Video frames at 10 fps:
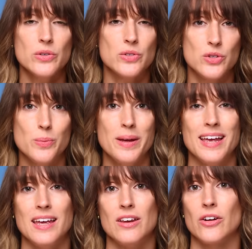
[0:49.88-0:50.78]
you're zooming
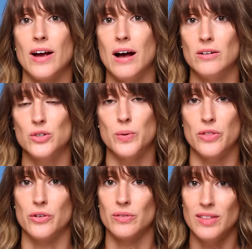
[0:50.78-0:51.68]
in or out
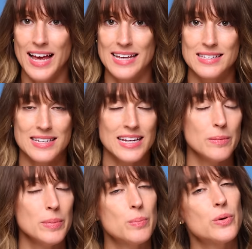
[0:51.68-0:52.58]
with your lens. It
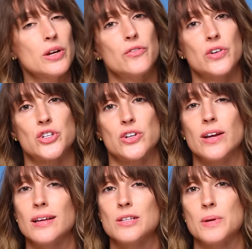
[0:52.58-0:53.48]
can be pretty
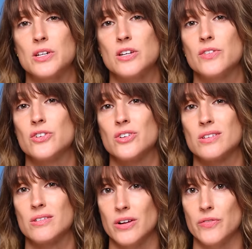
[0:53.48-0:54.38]
frustrating, especially if you're
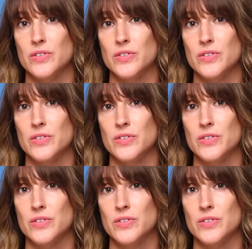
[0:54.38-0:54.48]
just learning